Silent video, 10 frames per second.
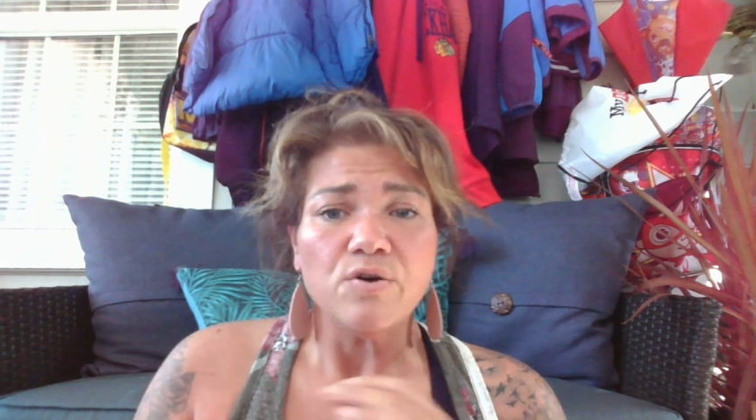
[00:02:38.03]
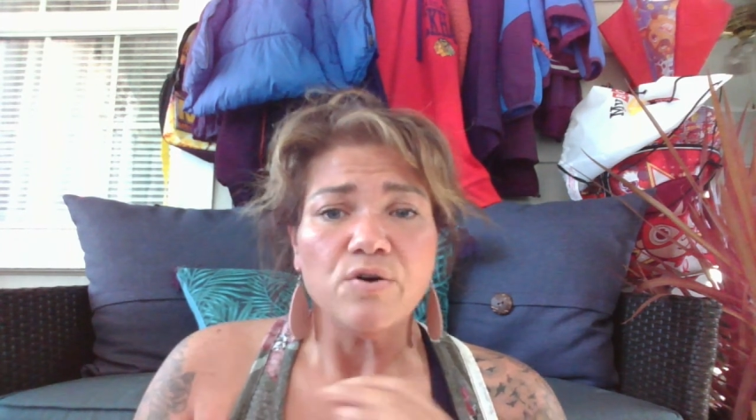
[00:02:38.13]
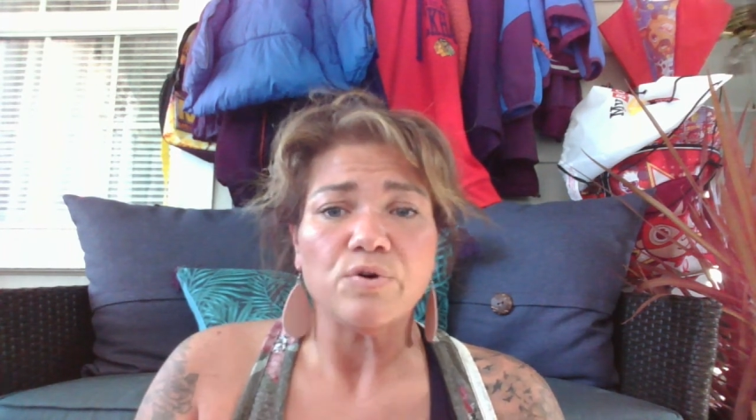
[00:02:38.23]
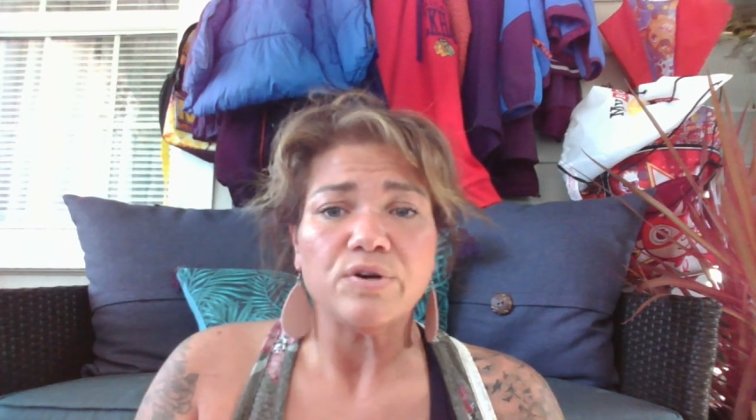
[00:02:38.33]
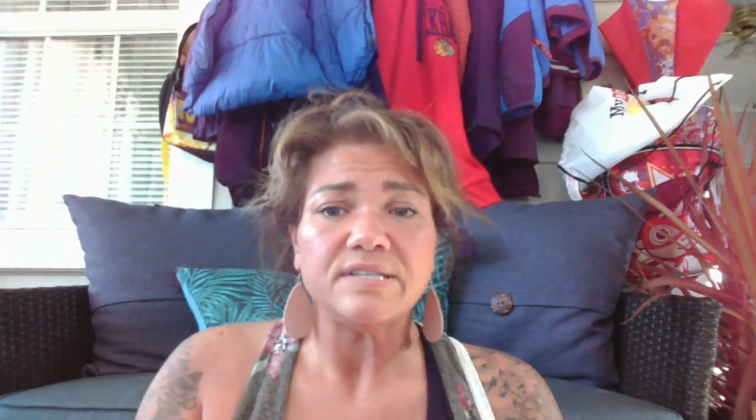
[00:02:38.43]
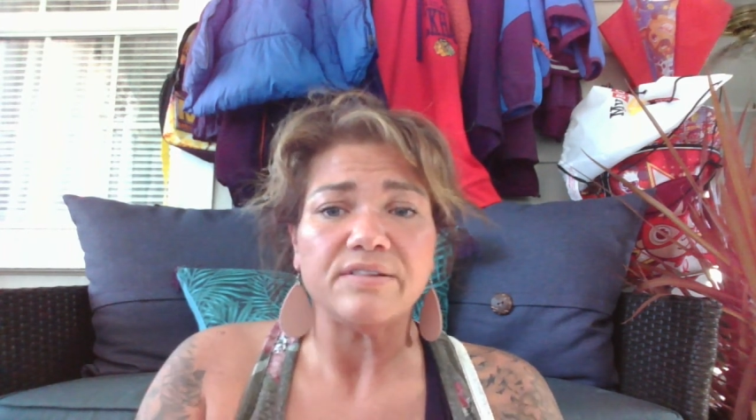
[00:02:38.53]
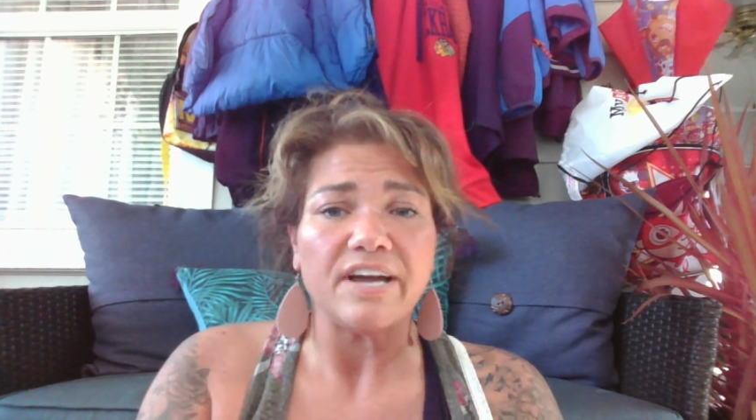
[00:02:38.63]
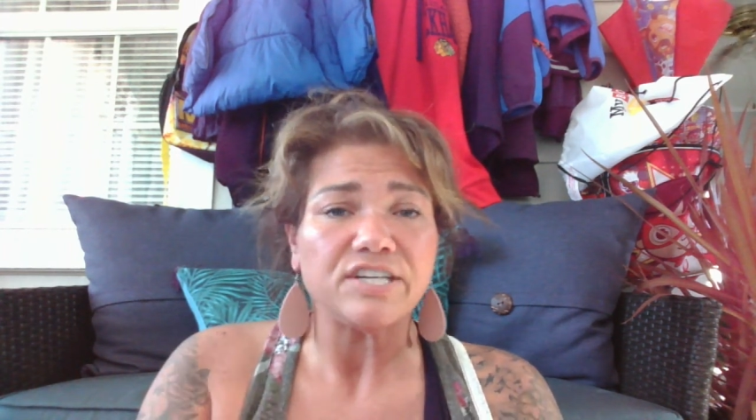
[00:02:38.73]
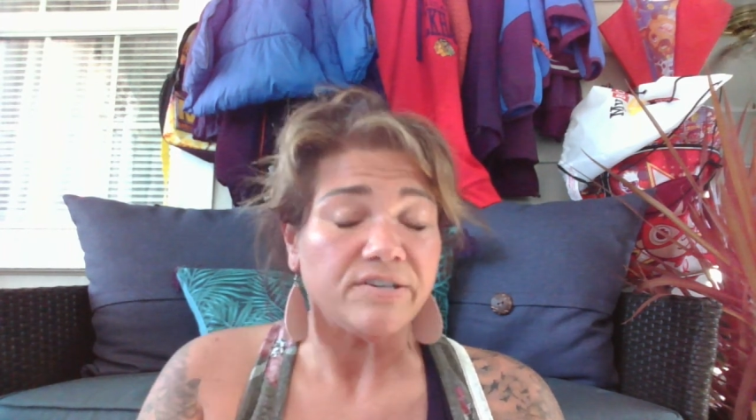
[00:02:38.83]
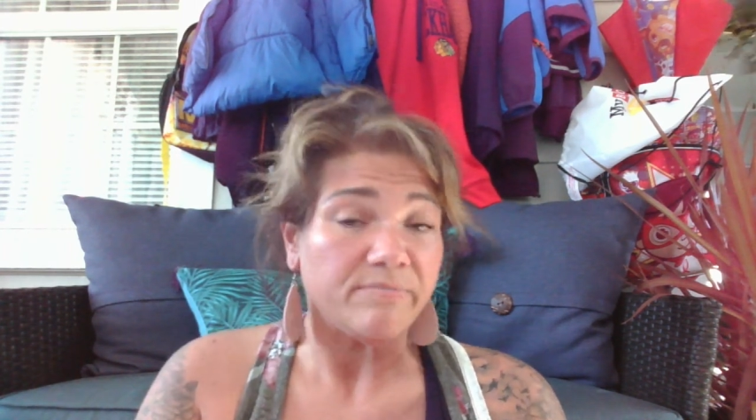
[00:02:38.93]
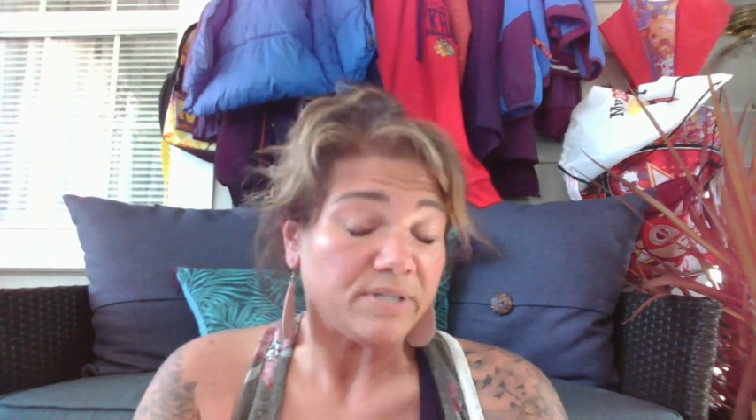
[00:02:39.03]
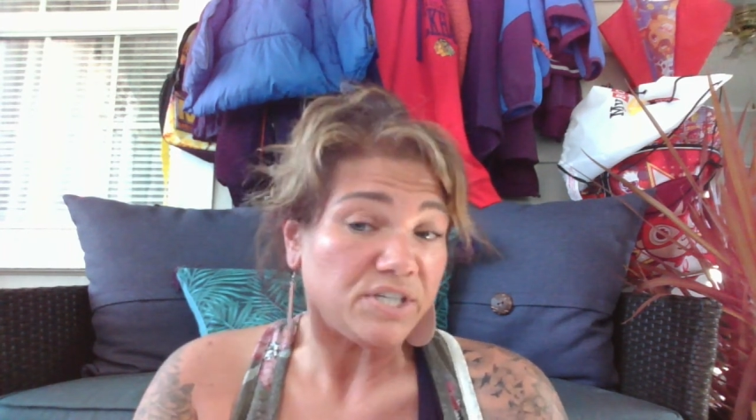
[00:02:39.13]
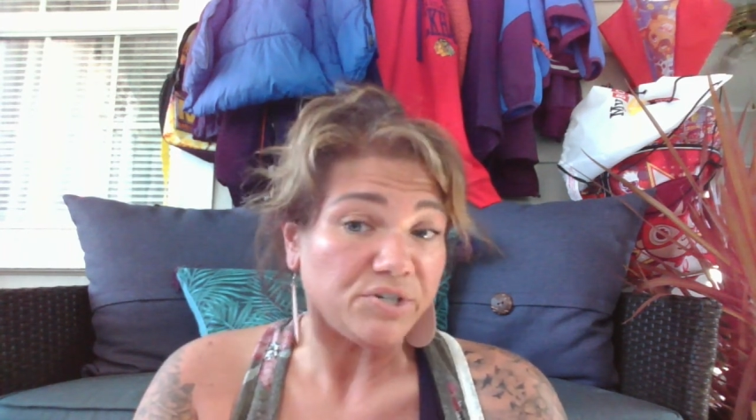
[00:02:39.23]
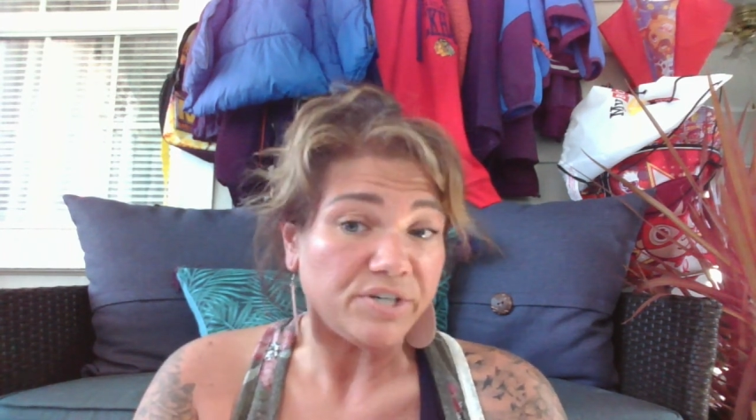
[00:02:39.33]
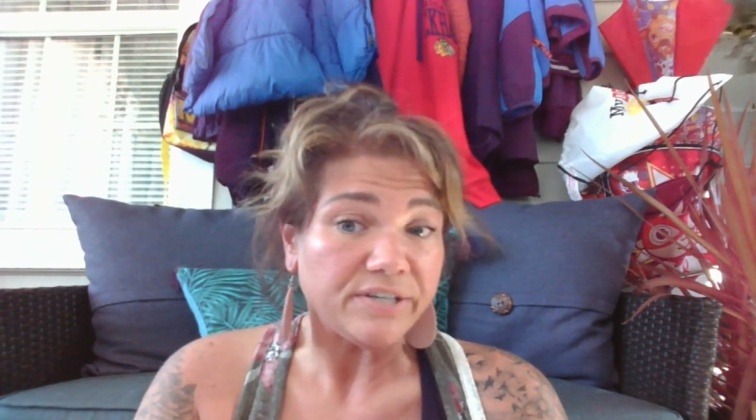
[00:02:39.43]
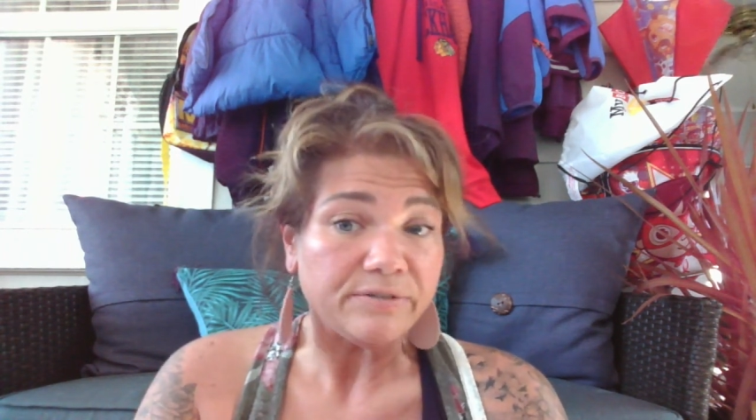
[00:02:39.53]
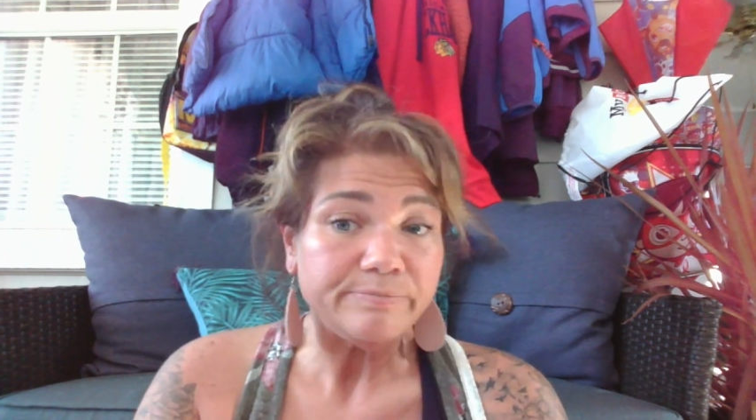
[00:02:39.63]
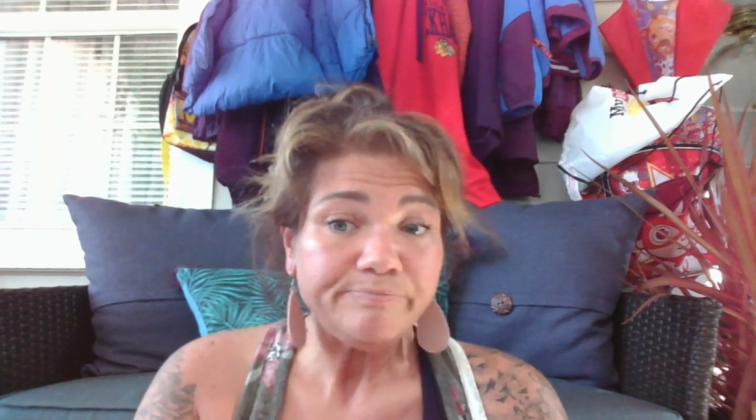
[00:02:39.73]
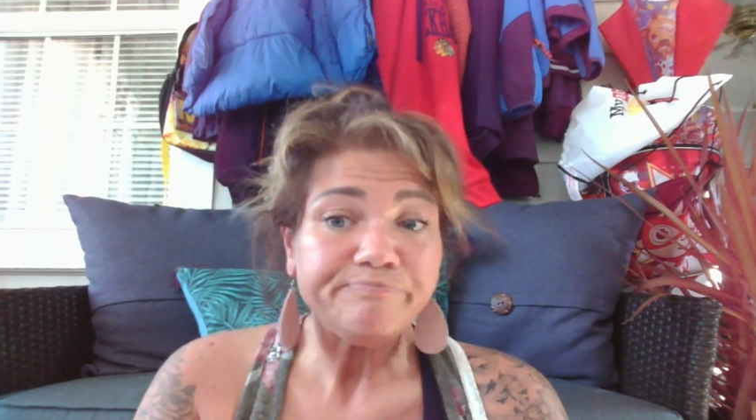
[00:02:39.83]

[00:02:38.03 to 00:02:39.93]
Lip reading: or selection of material.